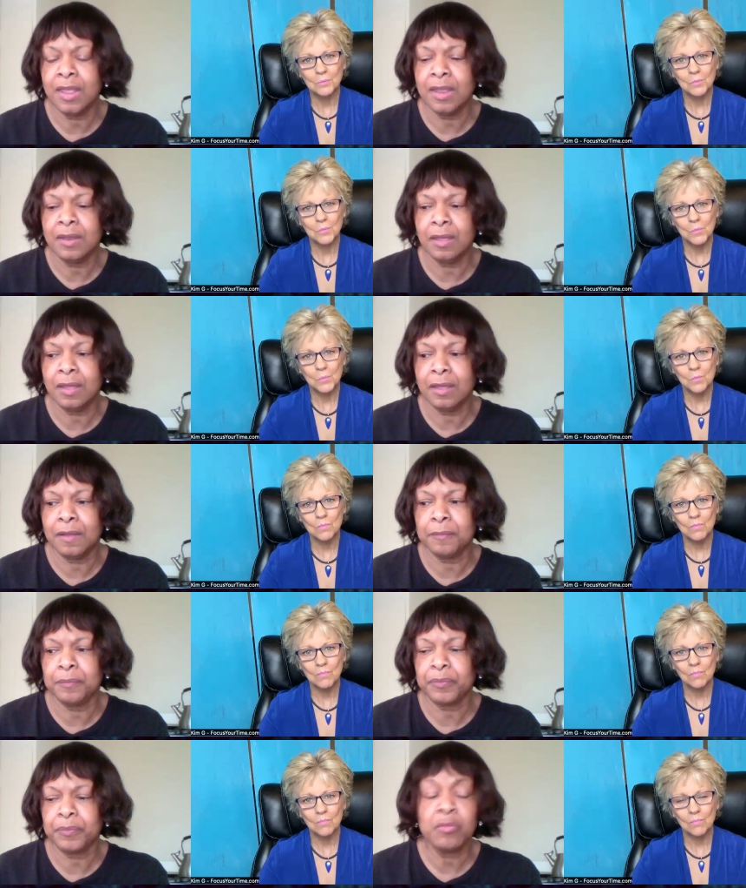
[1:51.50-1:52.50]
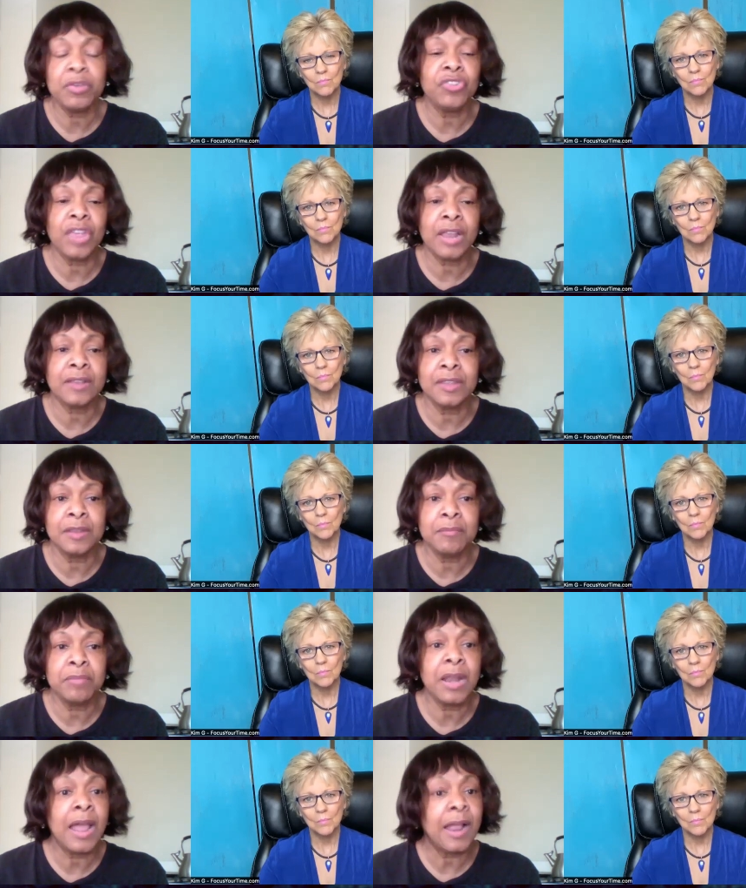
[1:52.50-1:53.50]
Speaker 1: um, rejected,
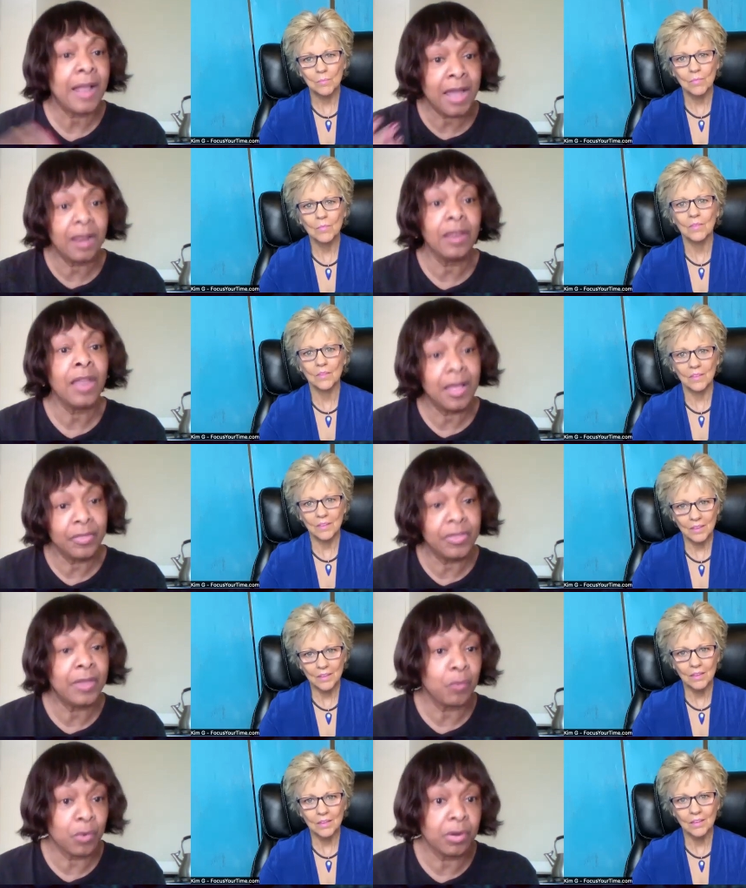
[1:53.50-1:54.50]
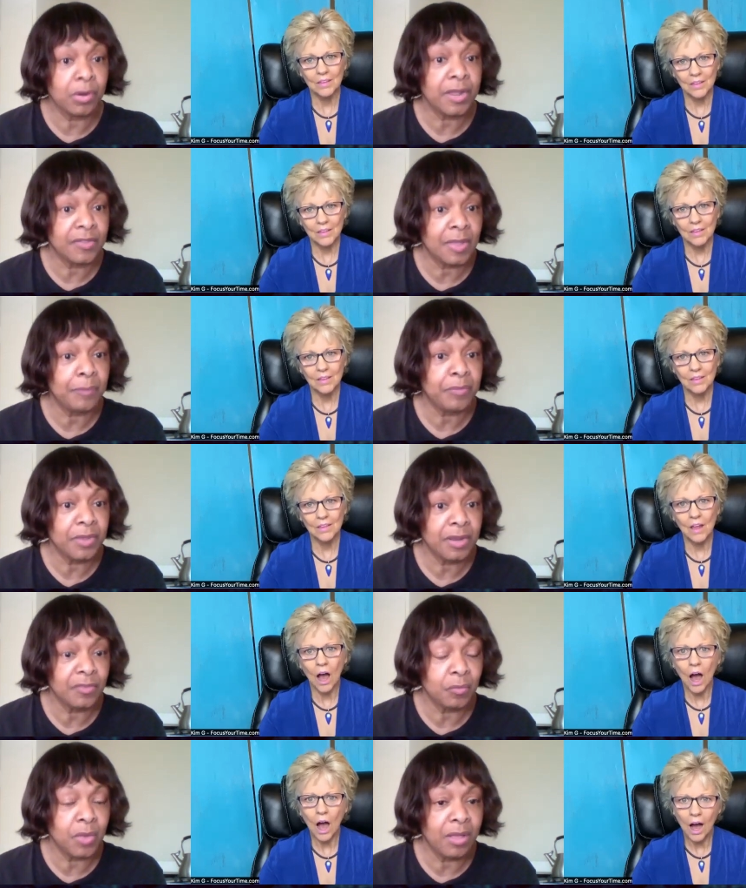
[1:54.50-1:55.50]
but I got a lot that were accepted as
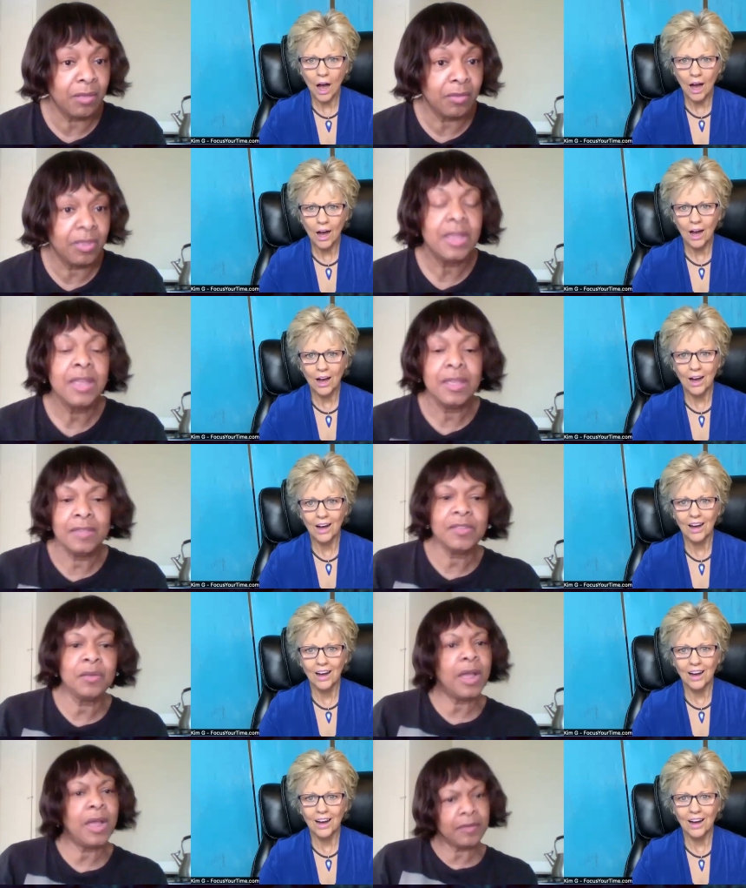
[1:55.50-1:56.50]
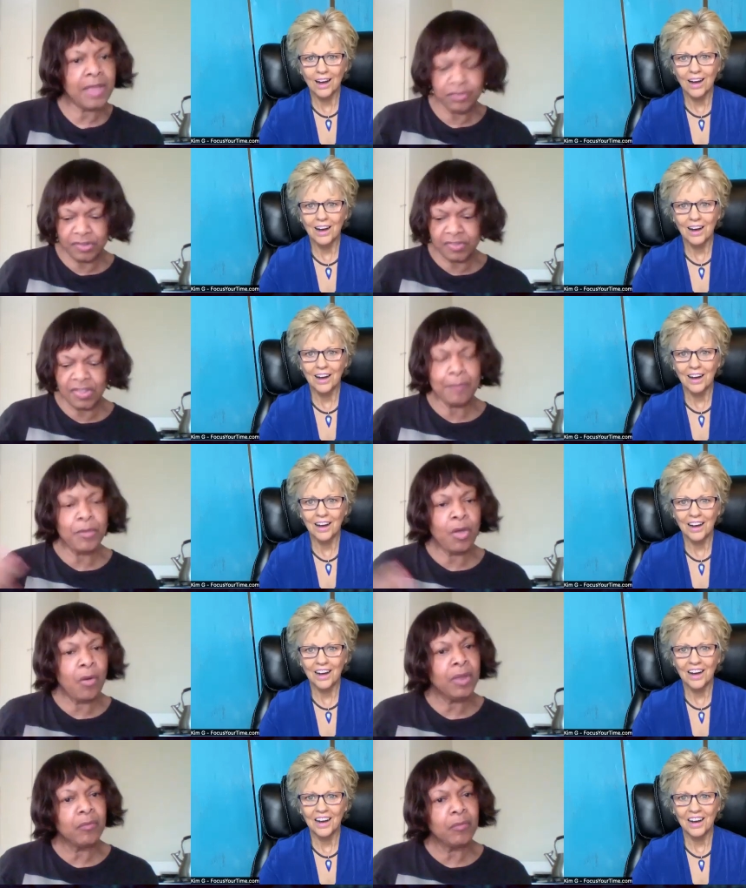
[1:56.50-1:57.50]
well. So I, I just kept
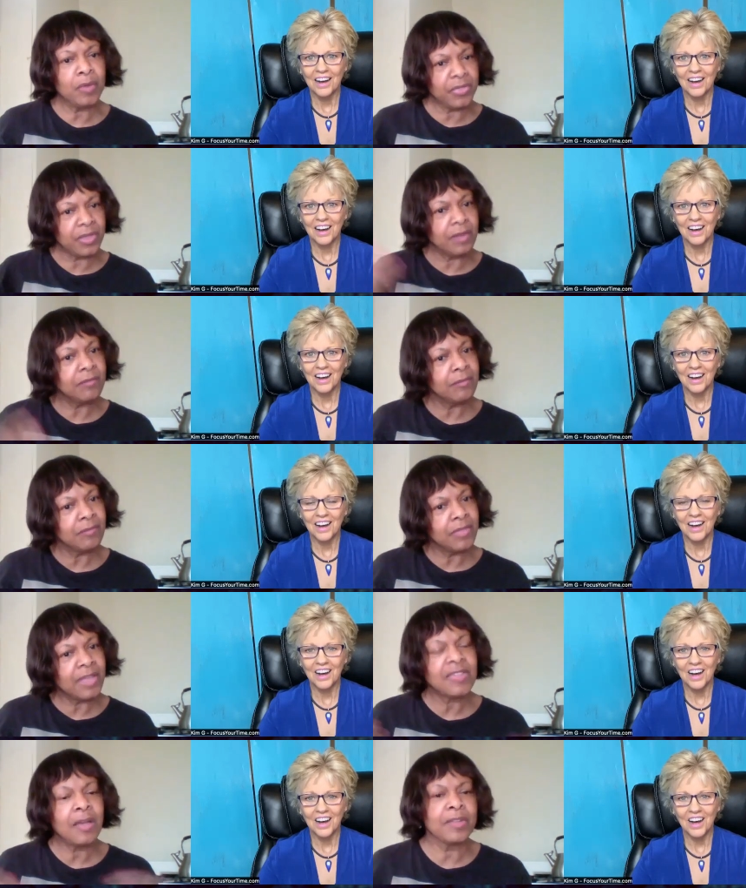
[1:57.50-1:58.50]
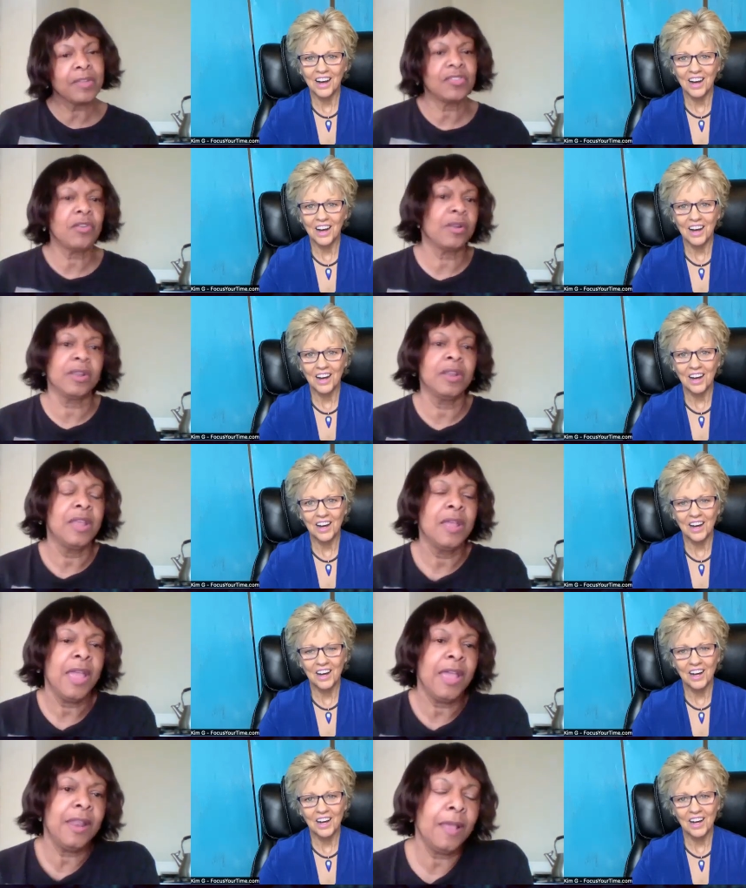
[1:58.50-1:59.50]
going with it. That's how I started.
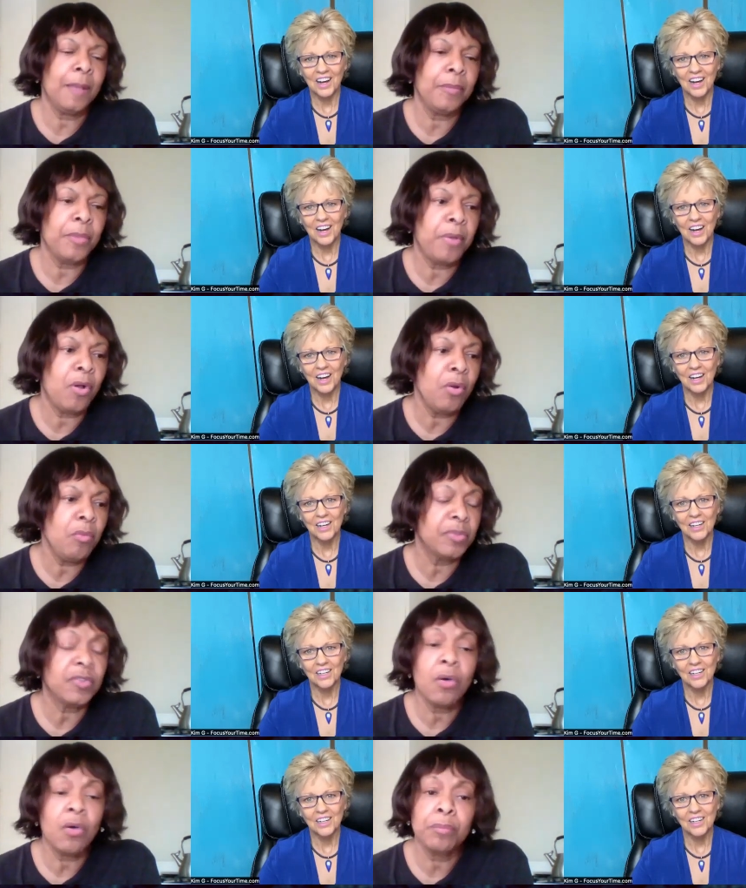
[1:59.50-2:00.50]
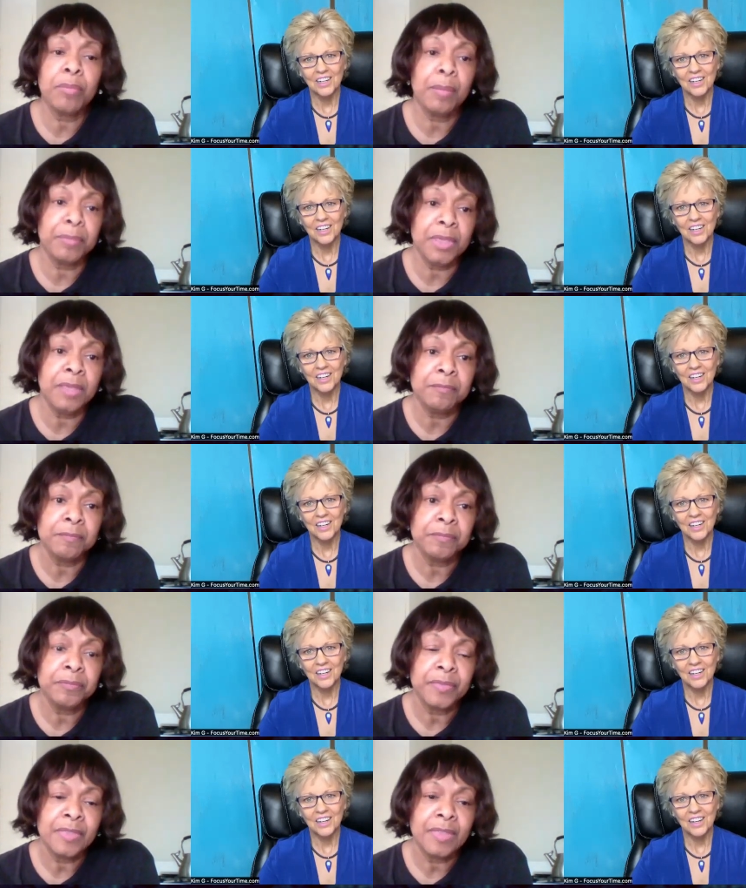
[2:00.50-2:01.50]
And um, the poem was called Puppy.
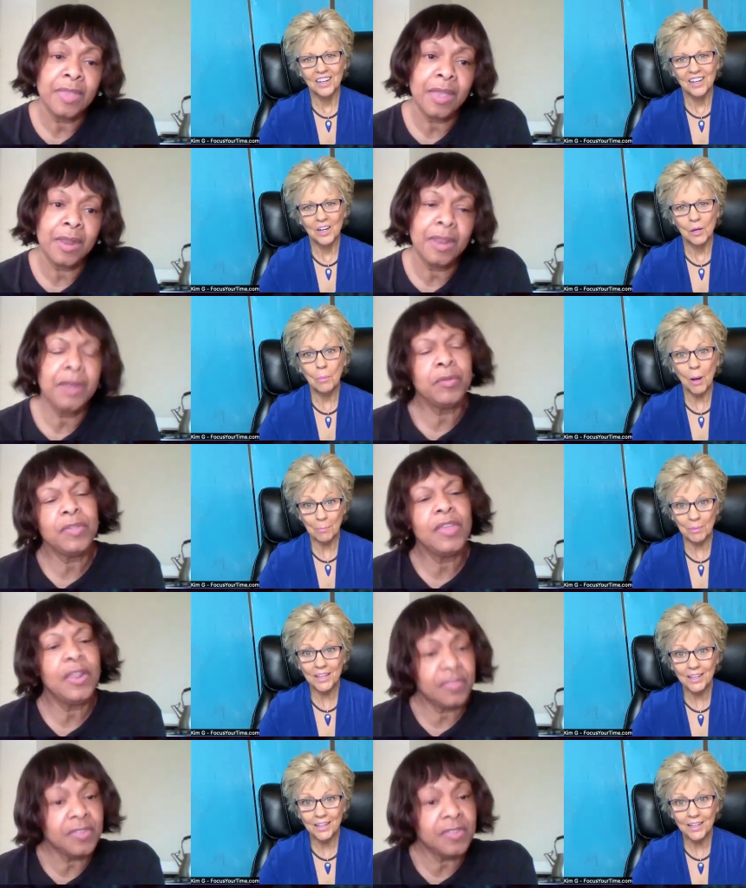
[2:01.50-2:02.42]
And,
Speaker 2: and it was, it was a